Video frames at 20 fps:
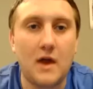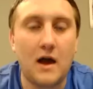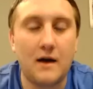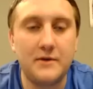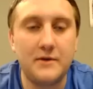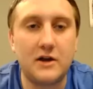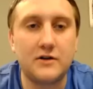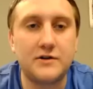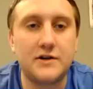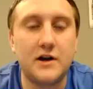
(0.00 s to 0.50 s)
I'm
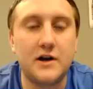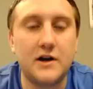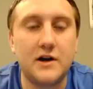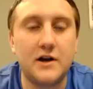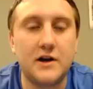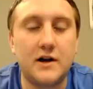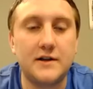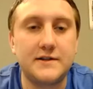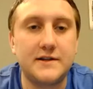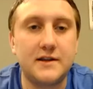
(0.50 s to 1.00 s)
Derek
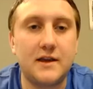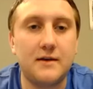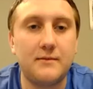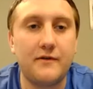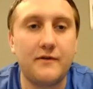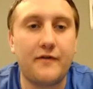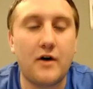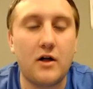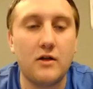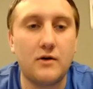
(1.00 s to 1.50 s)
Johnson. Give me a
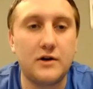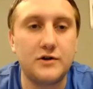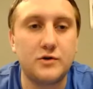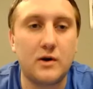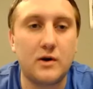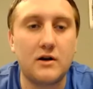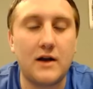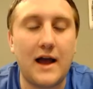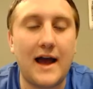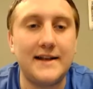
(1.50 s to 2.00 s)
follow on
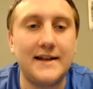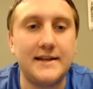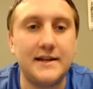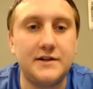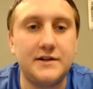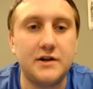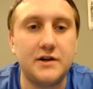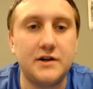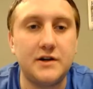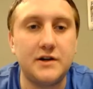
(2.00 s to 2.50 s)
Twitter at
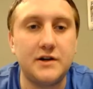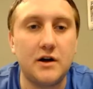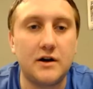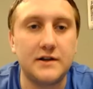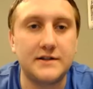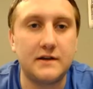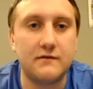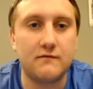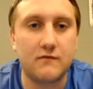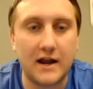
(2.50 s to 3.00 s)

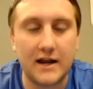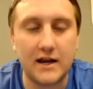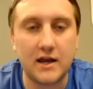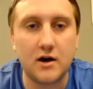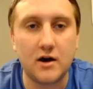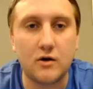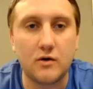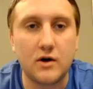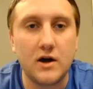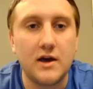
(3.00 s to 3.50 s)

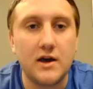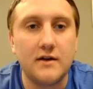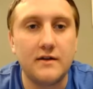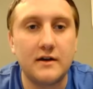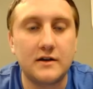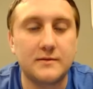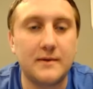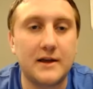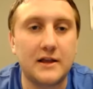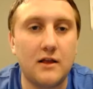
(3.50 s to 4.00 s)
DJohnsonRadio.
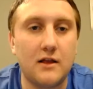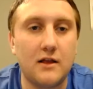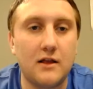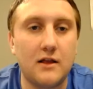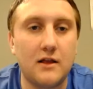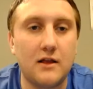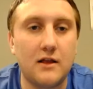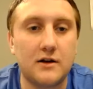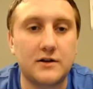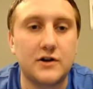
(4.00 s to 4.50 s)
Thanks for making
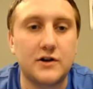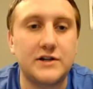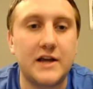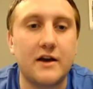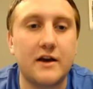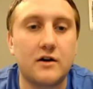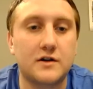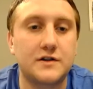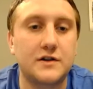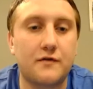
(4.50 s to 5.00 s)
Locked On
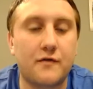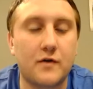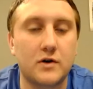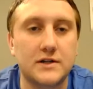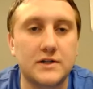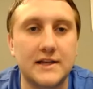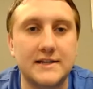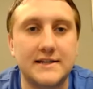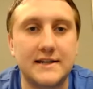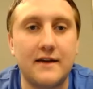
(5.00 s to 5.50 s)
Jayhawks your
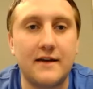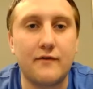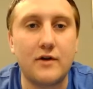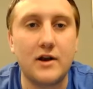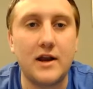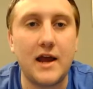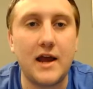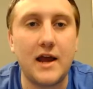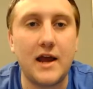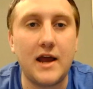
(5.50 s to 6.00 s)
first listen
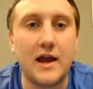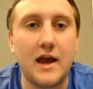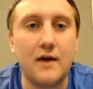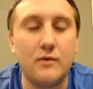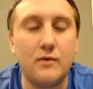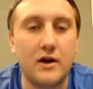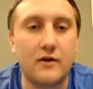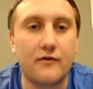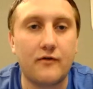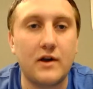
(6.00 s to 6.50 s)
every day. We are
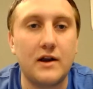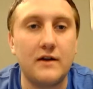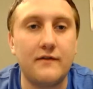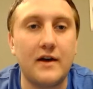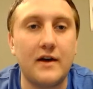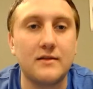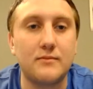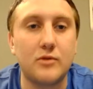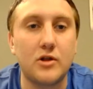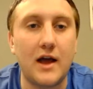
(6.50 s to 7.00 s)
free and
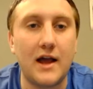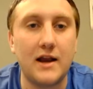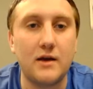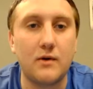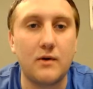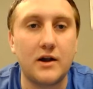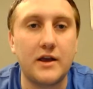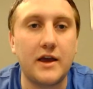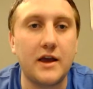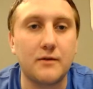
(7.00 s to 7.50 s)
available
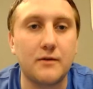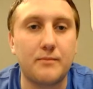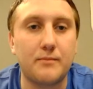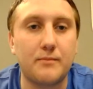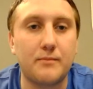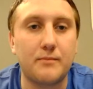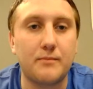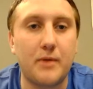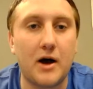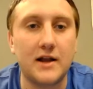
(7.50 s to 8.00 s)
anywhere you get your
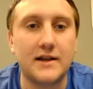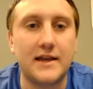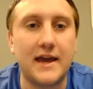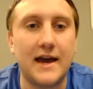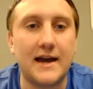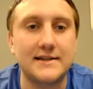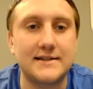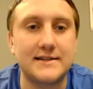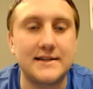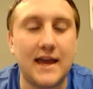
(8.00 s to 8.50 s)

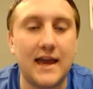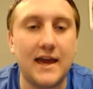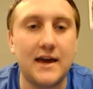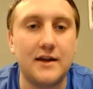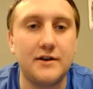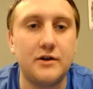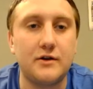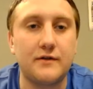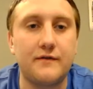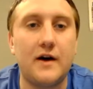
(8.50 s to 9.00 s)
podcast,
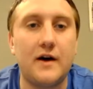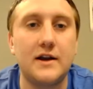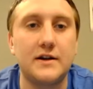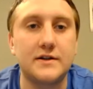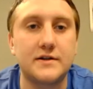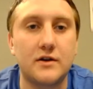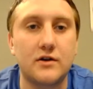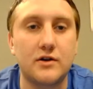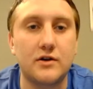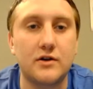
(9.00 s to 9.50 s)
and you can find
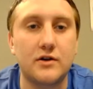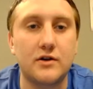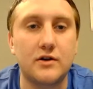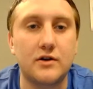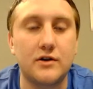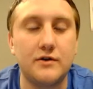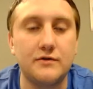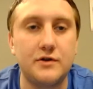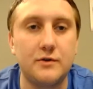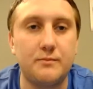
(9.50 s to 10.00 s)
us on our
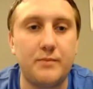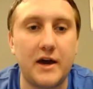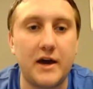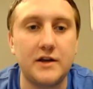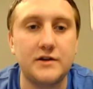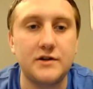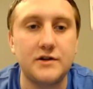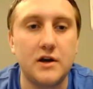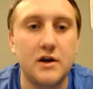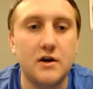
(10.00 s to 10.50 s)
YouTube
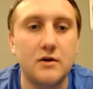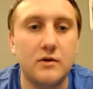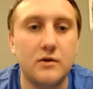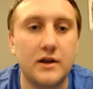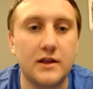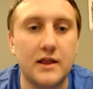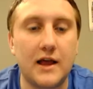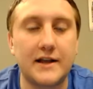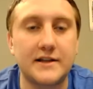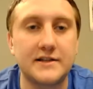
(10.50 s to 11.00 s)
page where
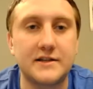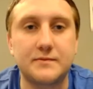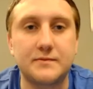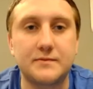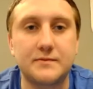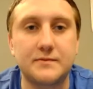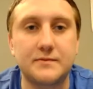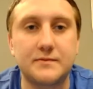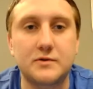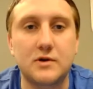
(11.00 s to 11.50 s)
you can like and
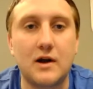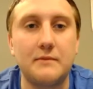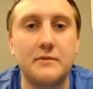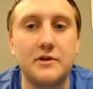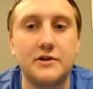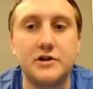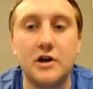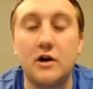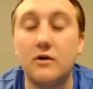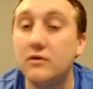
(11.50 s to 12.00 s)
subscribe to the
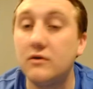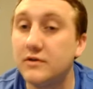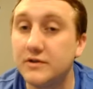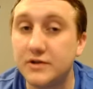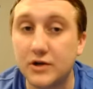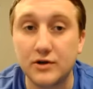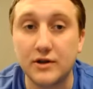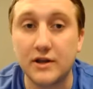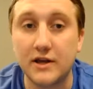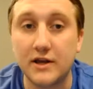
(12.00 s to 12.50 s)
show.
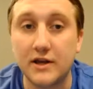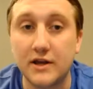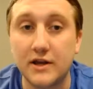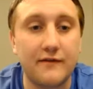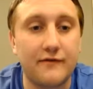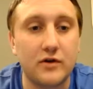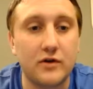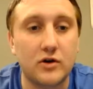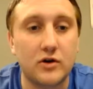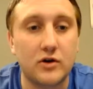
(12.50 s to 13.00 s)
Certainly,
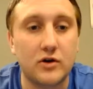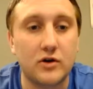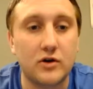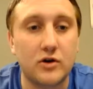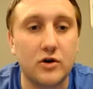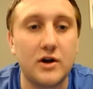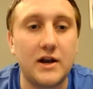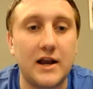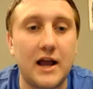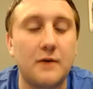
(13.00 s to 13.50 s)
if you
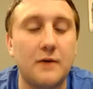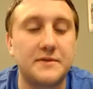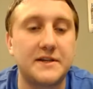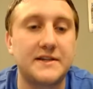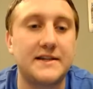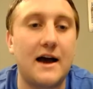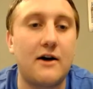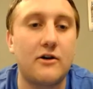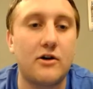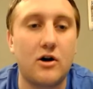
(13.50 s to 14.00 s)
could, it helps us
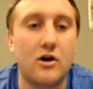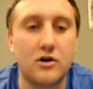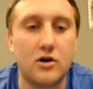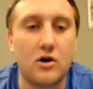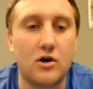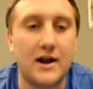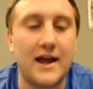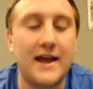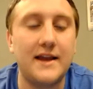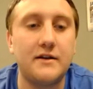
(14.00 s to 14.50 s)
out on
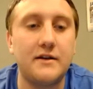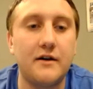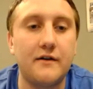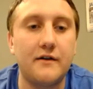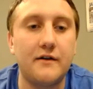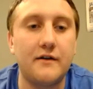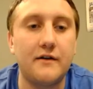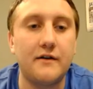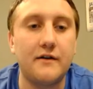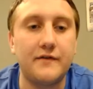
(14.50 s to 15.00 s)
our end
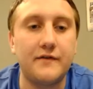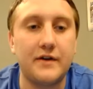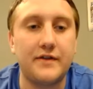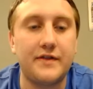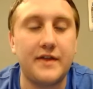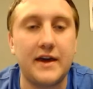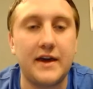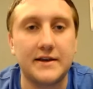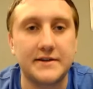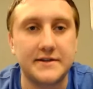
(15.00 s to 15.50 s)
of
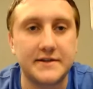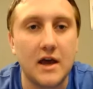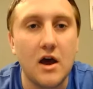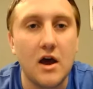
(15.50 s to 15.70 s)
things.